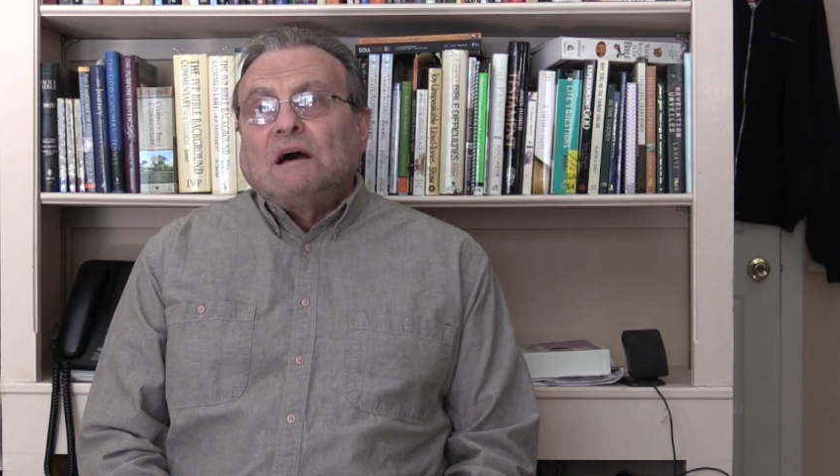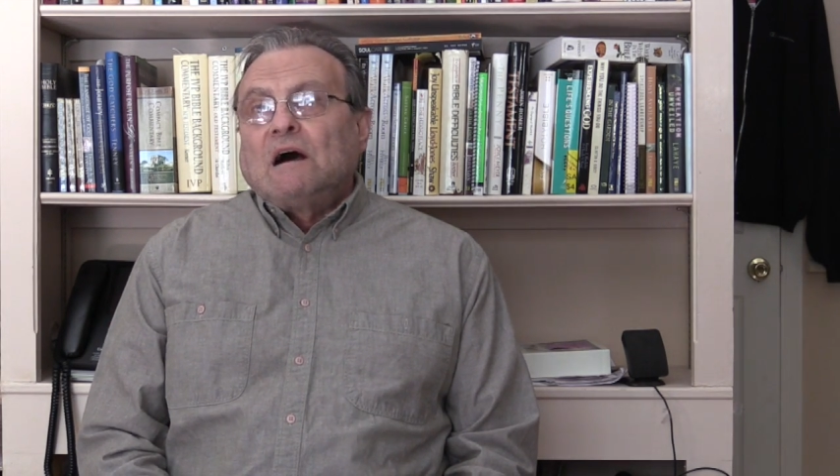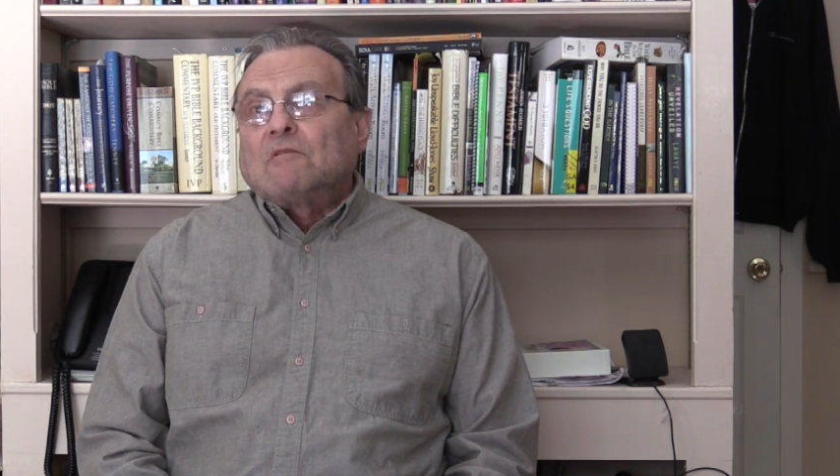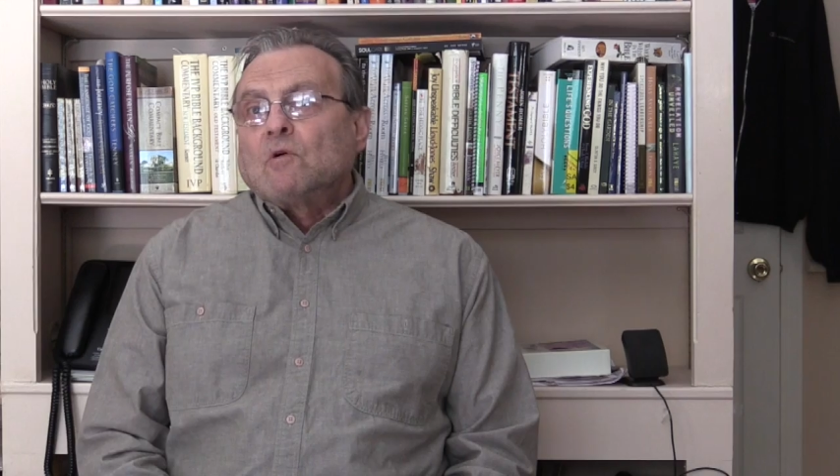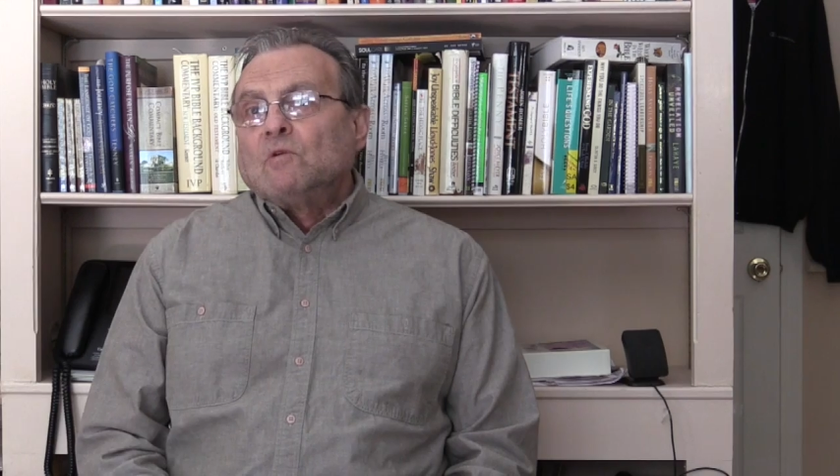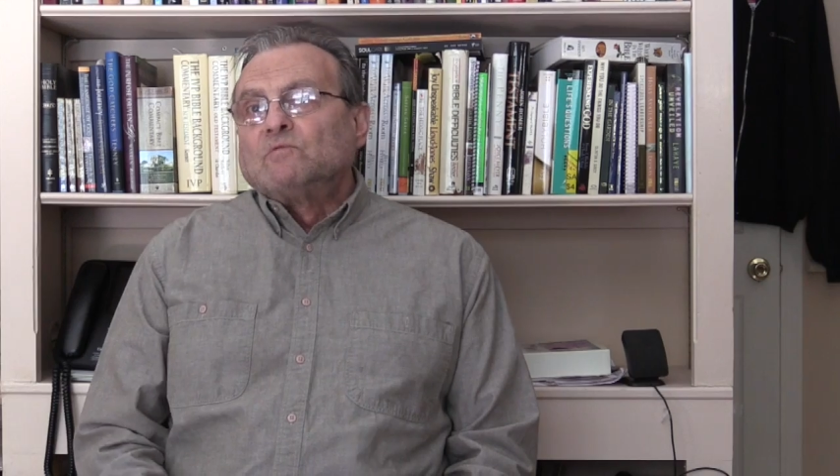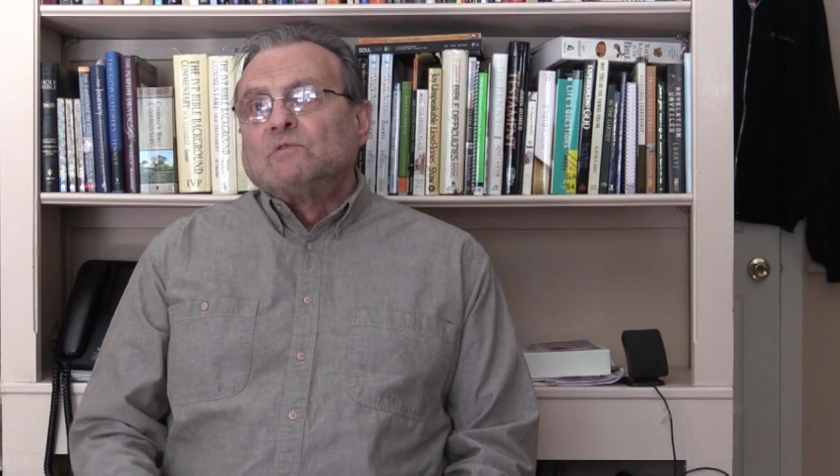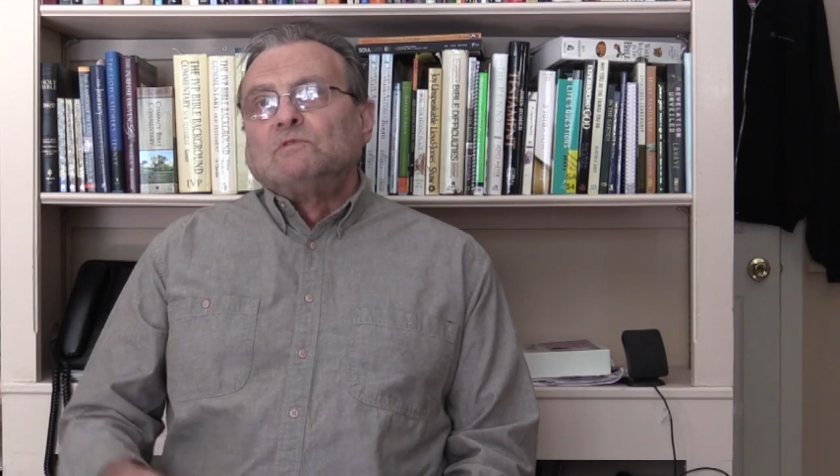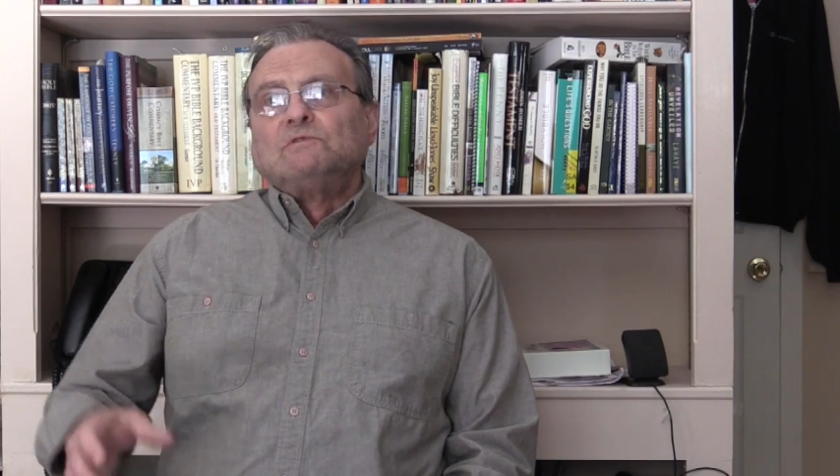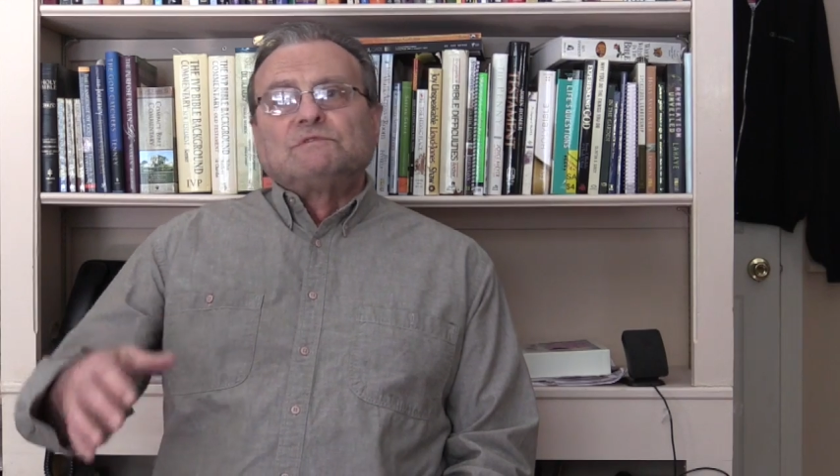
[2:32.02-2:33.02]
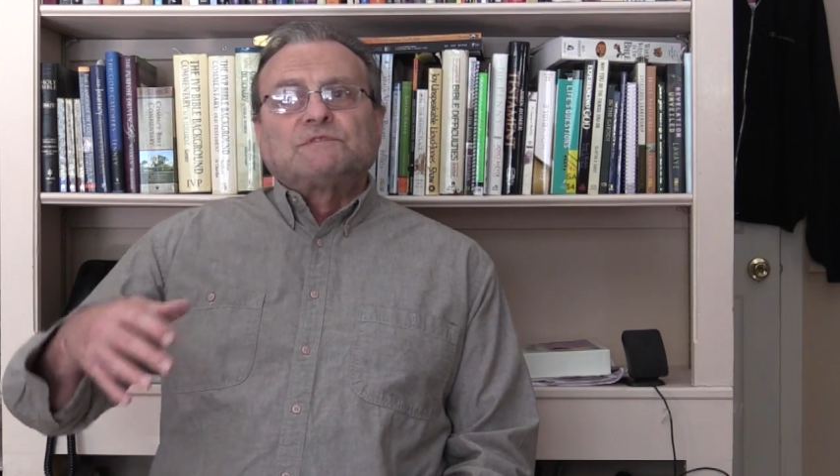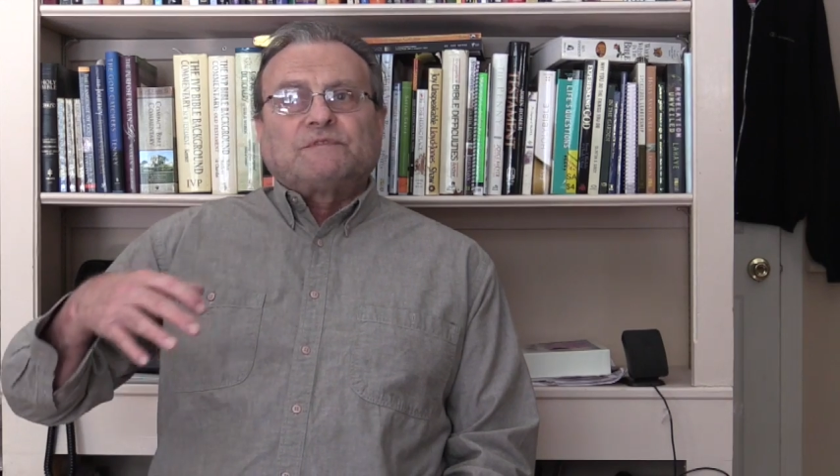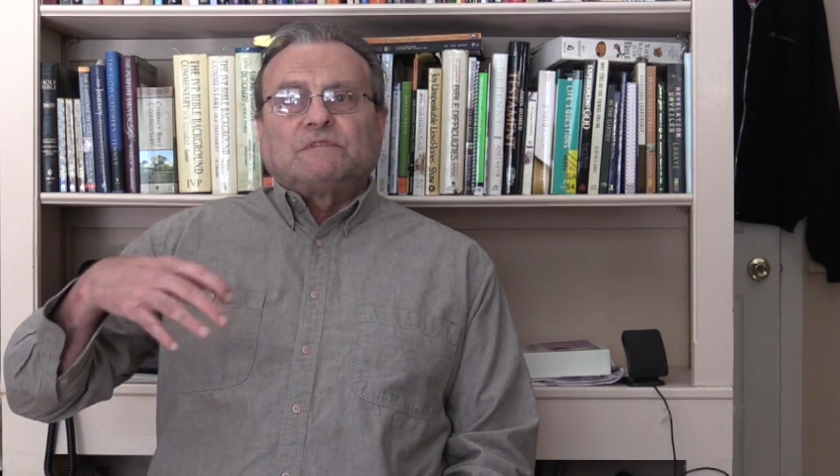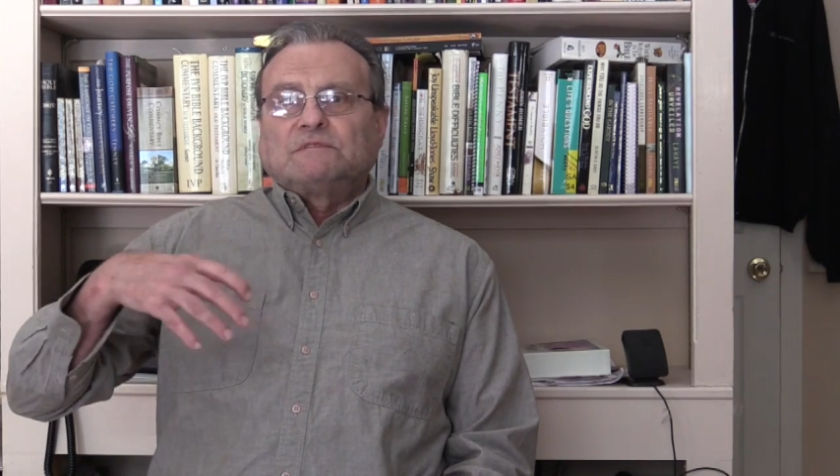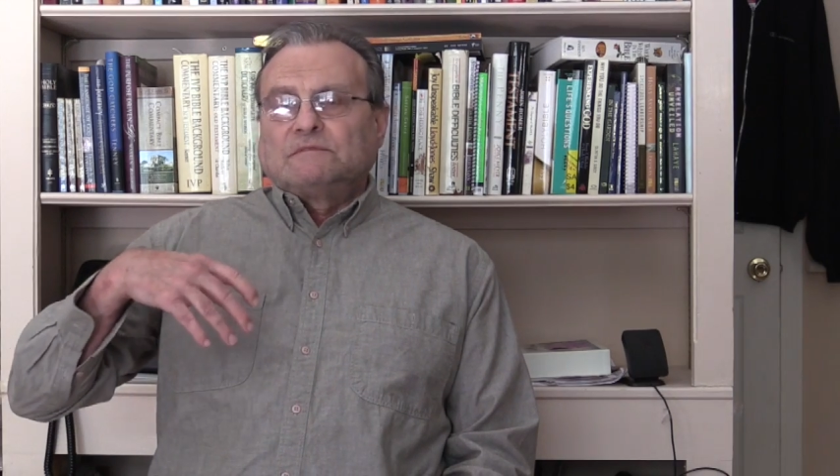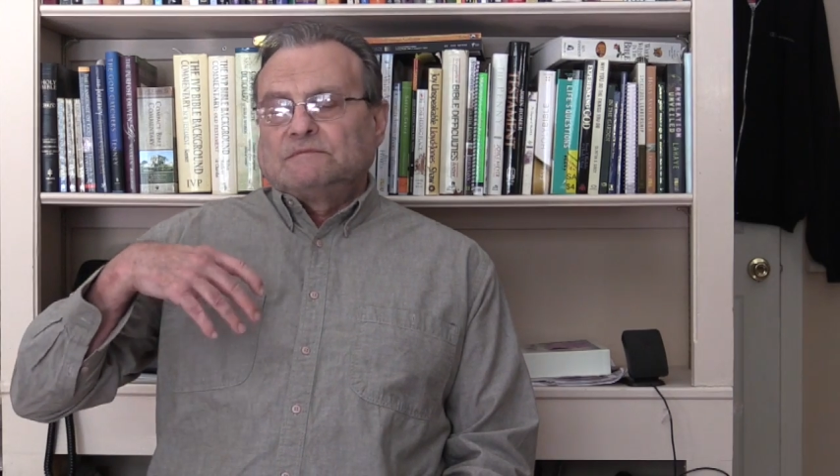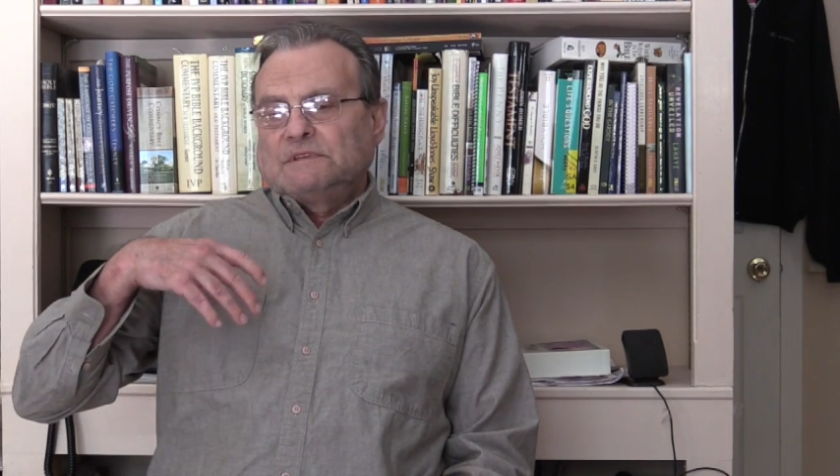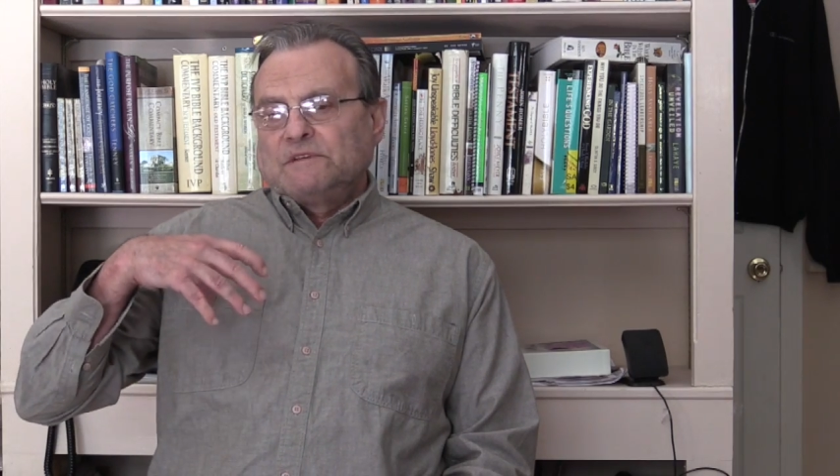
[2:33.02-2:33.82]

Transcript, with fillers: our own rules for